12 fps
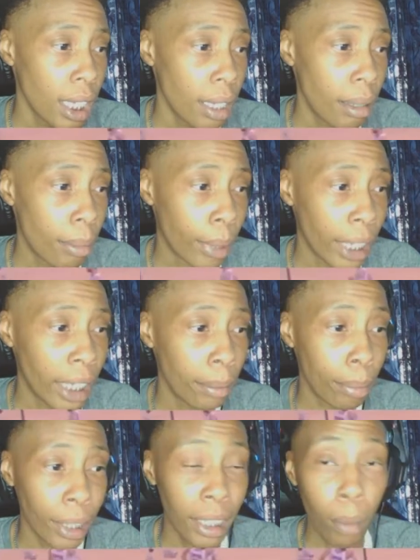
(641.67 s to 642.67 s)

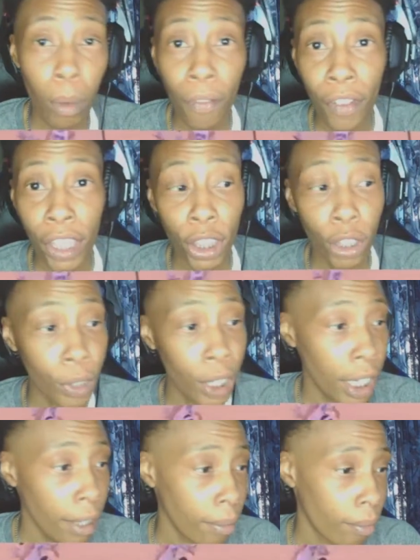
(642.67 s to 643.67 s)
Bring them within
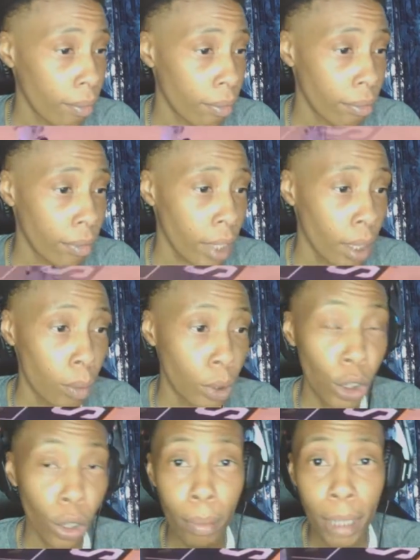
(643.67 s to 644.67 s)
3
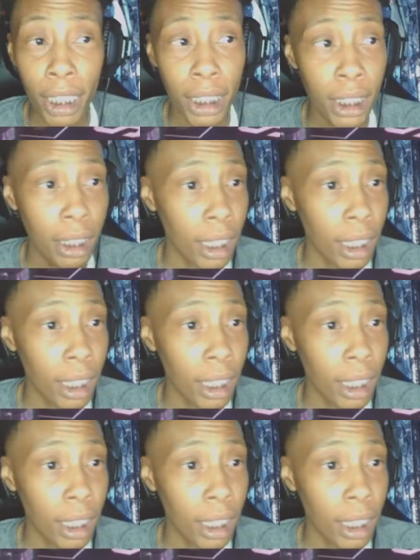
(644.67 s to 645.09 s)
with 2 minutes